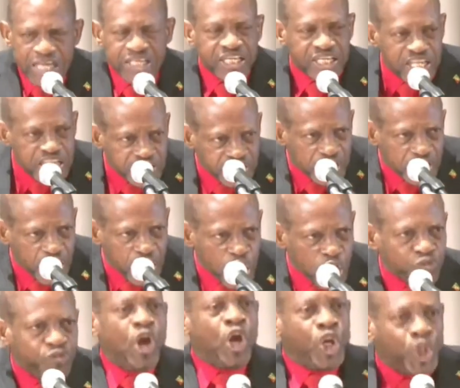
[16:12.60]
they
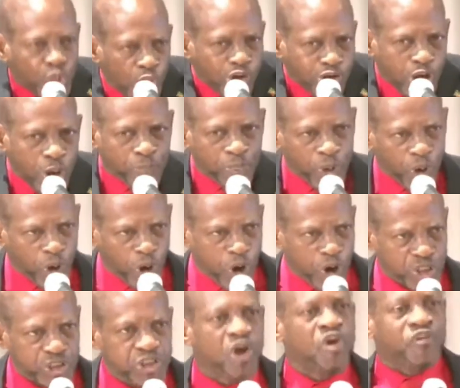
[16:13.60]
deserve your
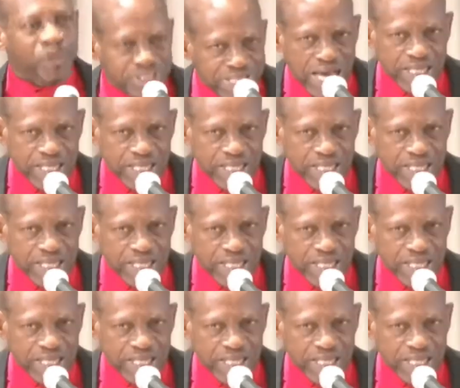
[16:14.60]
applause for that